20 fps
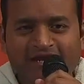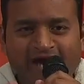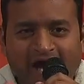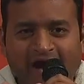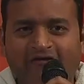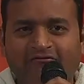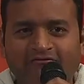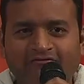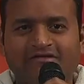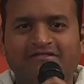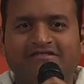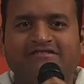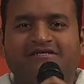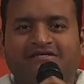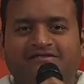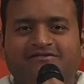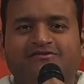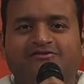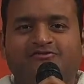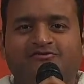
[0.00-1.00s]
hour
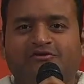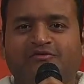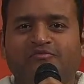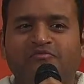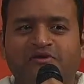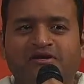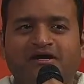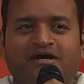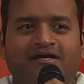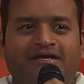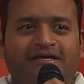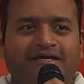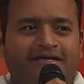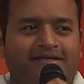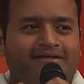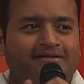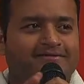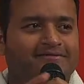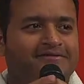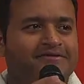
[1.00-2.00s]
chance could be I
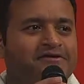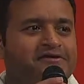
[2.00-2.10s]
can